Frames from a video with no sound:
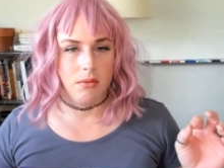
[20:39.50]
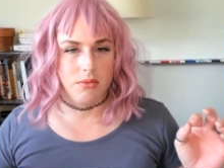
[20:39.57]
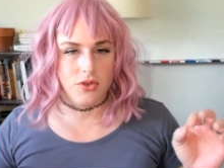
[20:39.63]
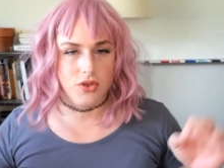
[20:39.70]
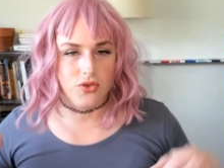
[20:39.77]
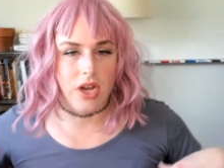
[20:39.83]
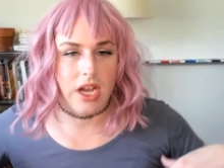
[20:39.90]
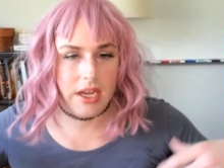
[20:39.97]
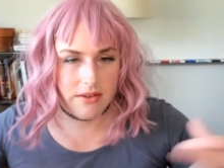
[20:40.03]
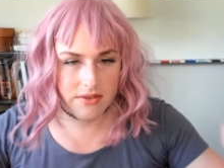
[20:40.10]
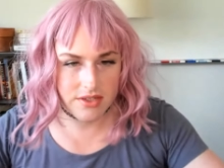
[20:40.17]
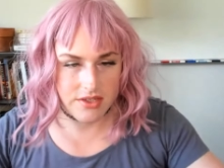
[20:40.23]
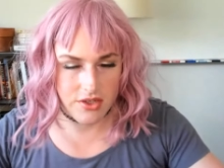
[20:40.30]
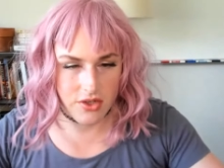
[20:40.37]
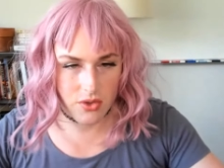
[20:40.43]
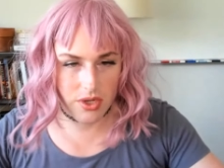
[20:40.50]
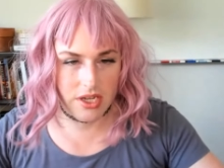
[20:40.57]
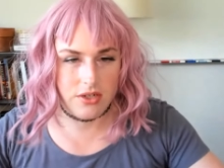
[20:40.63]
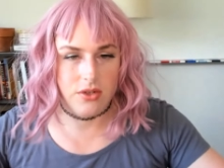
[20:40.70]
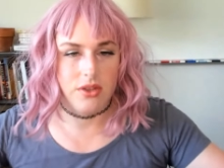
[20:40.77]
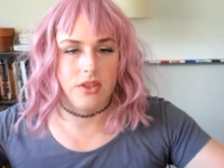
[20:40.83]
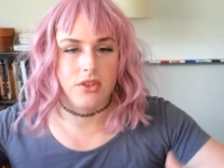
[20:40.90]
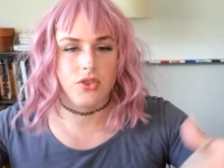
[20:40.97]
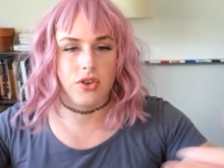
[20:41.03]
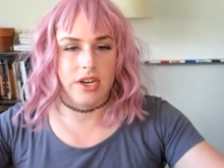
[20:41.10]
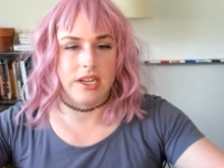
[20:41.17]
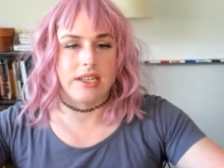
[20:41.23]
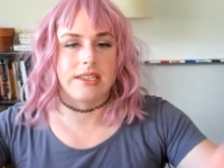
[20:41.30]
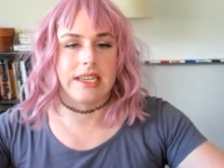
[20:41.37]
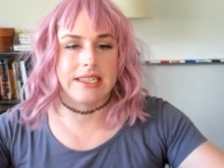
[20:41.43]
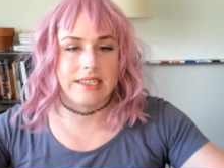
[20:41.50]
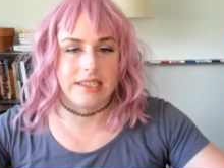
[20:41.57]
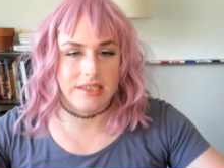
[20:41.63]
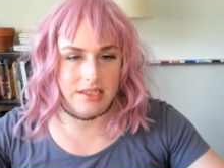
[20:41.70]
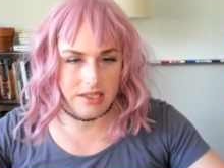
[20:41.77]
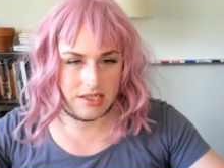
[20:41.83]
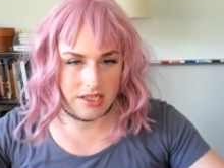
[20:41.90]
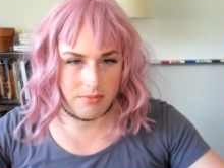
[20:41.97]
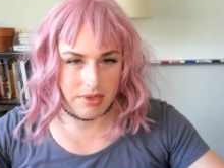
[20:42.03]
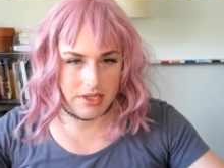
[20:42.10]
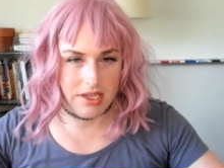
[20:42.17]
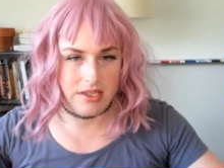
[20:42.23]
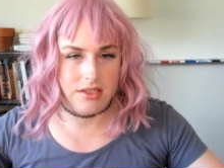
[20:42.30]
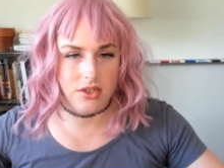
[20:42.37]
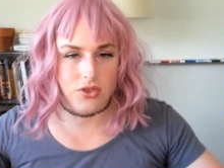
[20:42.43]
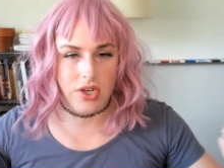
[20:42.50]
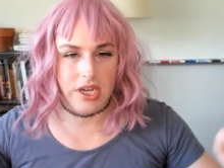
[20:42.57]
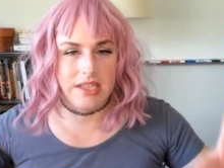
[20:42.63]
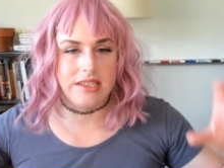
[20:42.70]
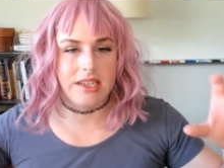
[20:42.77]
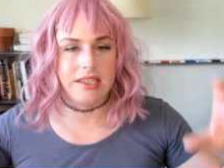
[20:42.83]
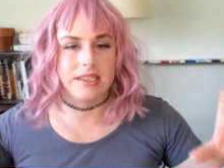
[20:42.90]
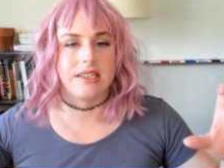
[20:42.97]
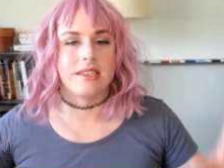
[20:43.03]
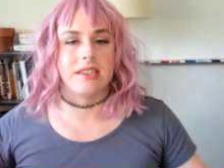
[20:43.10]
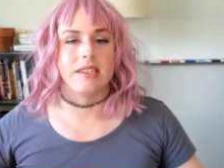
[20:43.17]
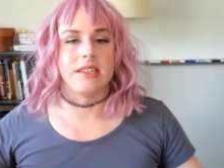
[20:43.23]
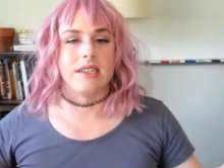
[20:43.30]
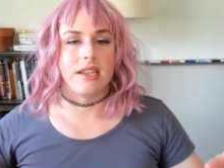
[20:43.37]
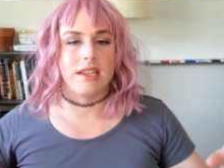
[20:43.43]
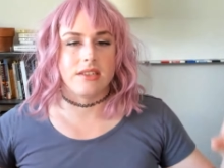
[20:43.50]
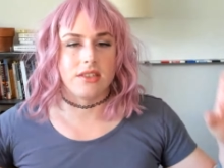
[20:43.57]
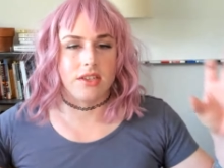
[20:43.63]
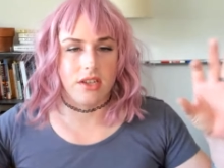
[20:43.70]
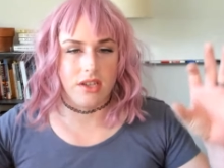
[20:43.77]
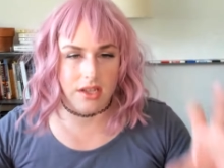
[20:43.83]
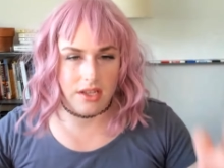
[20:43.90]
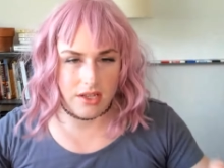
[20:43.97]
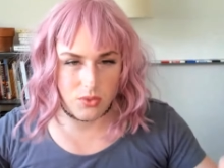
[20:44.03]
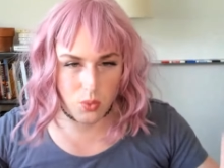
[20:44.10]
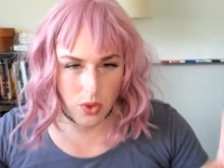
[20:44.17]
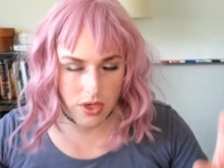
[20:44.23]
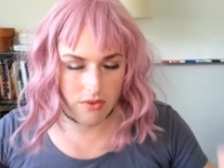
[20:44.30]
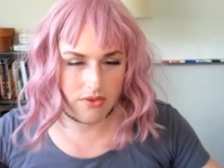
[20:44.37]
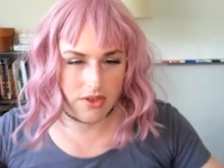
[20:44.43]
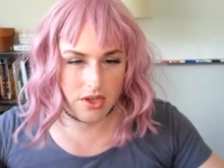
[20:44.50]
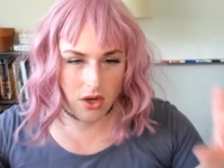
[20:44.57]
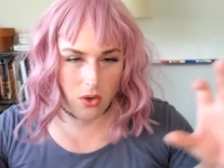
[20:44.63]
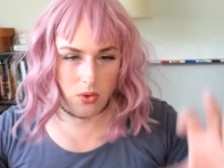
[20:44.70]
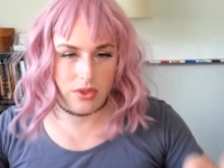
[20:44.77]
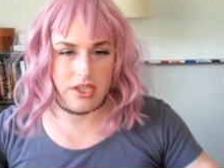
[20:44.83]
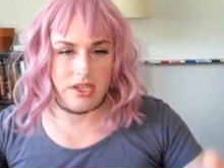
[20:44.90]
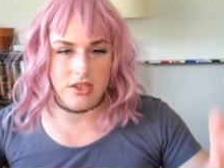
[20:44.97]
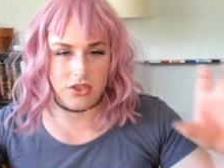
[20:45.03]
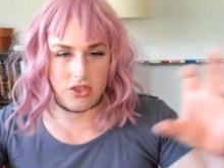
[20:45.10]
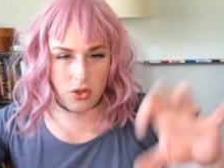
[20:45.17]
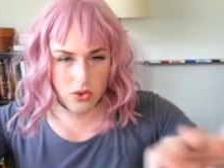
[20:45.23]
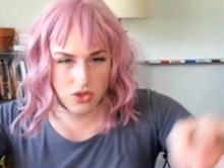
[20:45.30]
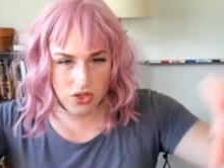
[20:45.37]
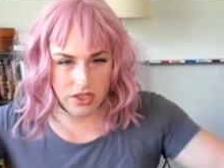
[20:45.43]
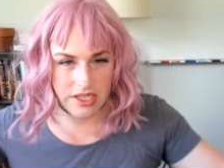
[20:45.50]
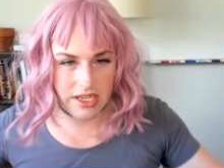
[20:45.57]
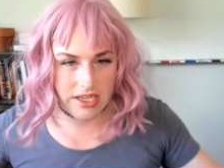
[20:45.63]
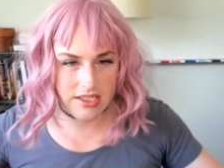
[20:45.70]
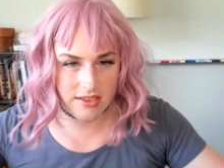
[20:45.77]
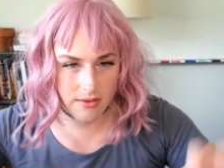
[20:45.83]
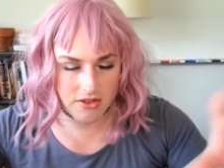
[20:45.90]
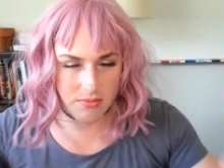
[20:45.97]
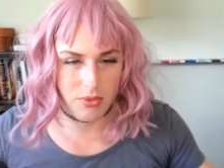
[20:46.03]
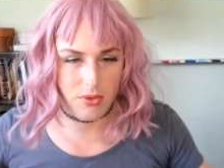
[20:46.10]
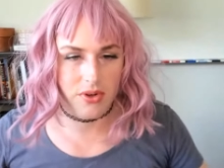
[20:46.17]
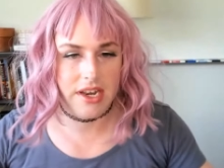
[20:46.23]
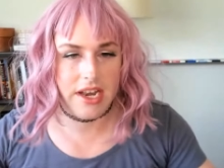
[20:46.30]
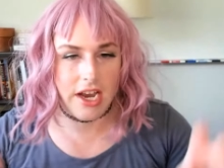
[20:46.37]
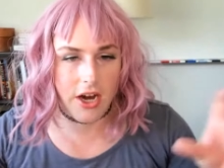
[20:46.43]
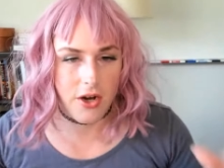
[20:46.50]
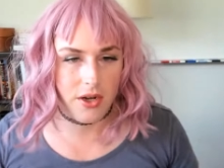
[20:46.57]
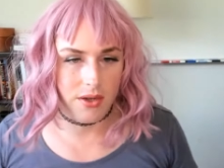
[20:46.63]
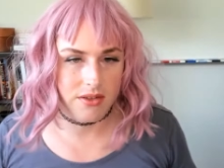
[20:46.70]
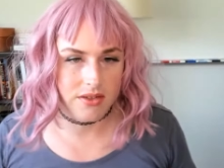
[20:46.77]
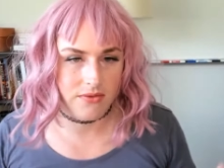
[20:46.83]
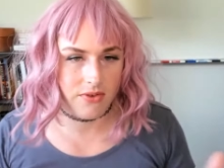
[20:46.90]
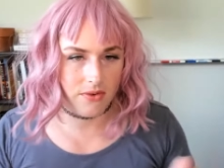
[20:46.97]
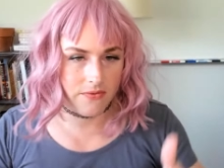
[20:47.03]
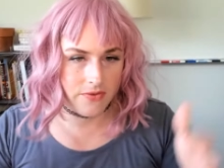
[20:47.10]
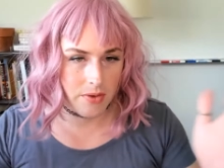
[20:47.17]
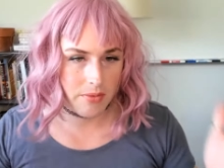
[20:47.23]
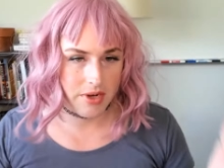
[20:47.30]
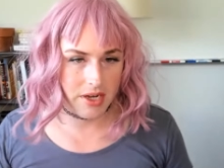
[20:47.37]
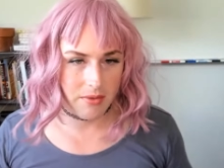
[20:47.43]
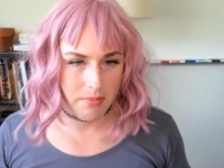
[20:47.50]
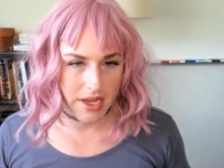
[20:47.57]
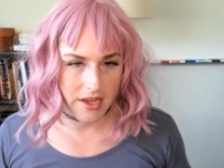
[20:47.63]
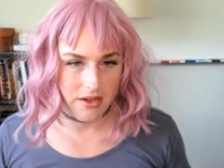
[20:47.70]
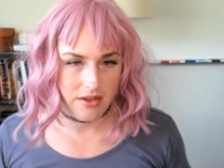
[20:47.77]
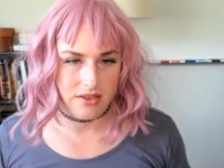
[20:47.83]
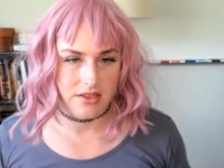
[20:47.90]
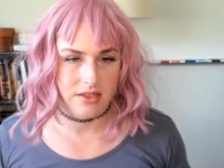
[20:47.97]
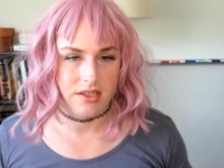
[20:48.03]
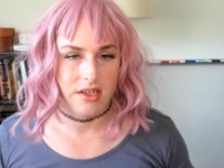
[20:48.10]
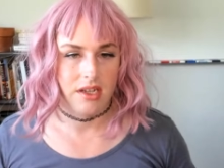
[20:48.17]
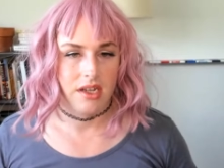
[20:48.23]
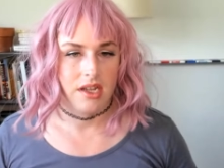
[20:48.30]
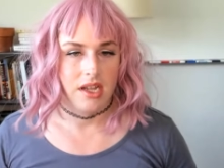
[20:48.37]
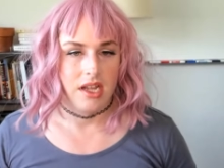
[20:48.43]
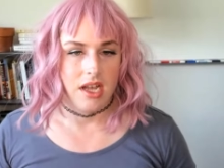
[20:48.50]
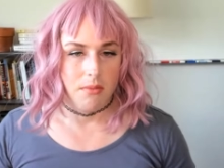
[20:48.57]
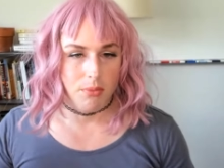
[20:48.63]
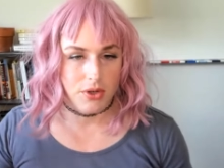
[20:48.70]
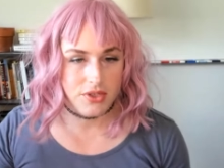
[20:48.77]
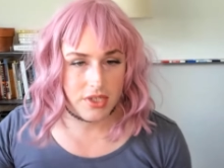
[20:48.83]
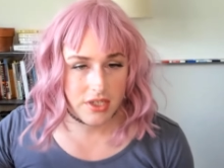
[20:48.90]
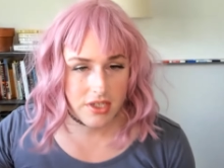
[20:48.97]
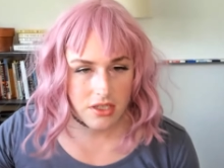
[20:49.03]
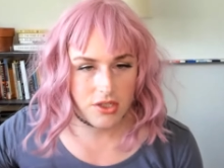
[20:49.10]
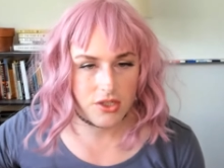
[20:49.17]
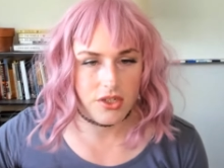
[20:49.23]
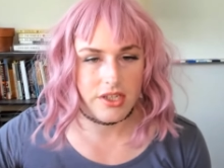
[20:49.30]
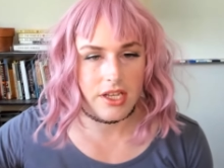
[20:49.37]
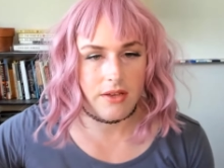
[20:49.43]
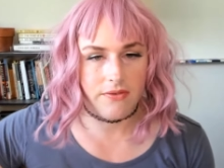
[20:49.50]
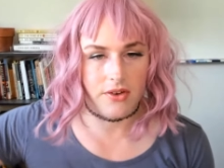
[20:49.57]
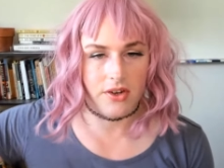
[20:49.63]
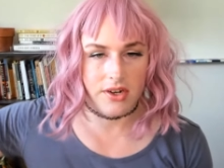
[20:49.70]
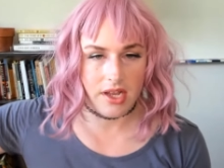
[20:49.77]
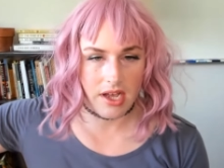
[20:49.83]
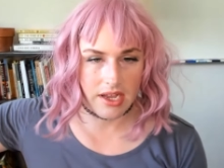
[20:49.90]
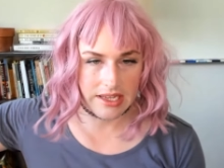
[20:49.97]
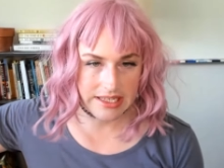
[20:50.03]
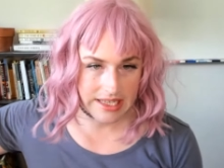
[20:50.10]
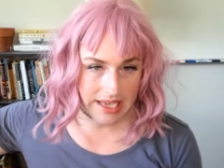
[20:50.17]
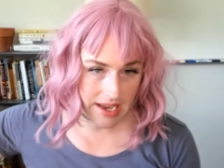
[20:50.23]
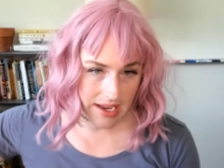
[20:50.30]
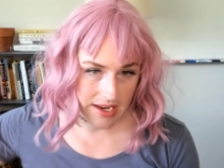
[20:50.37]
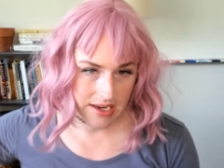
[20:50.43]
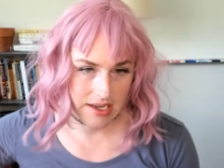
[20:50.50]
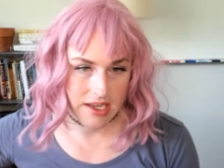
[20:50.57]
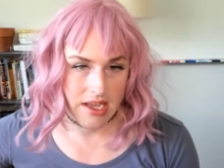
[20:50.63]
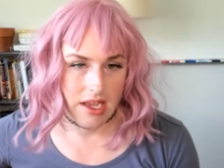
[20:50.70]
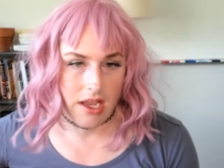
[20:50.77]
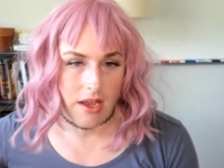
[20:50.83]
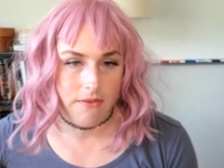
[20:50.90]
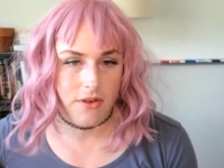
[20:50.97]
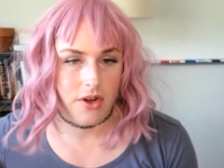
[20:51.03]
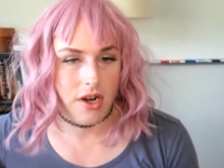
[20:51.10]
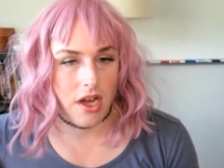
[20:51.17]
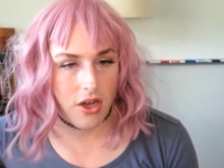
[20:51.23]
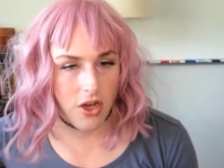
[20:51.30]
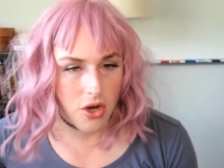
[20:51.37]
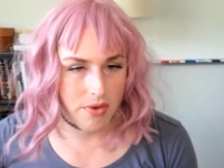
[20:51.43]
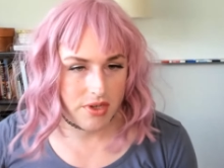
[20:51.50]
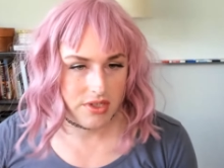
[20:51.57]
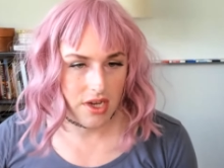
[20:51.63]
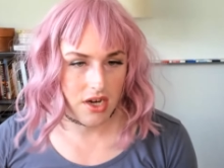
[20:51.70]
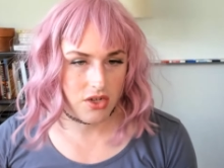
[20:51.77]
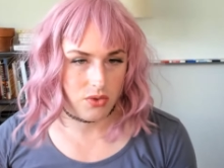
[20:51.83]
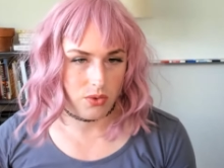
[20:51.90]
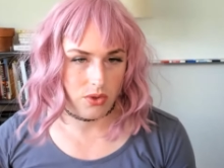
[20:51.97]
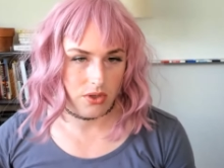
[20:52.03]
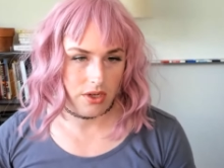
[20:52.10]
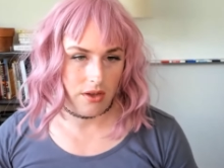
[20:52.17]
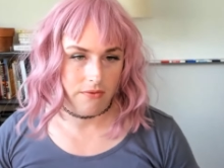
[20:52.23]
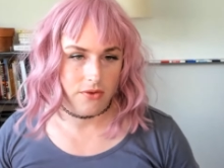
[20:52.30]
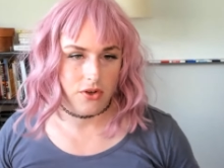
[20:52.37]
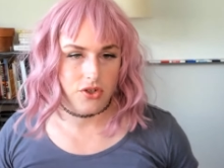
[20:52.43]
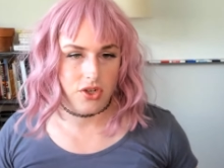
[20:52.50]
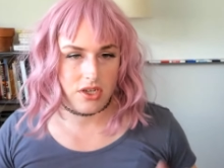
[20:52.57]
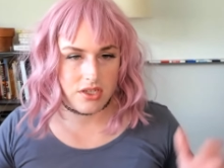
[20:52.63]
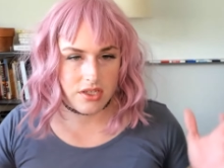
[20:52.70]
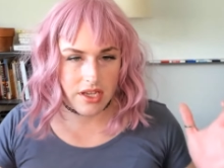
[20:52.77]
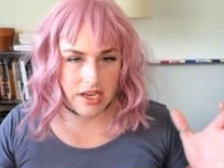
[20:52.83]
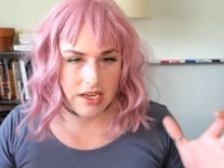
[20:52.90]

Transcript: drives you into the trans identity, because the trans identity is one of the only socially acceptable narratives for feminine males, particularly if you're not gay, if you're not homosexual, if you're just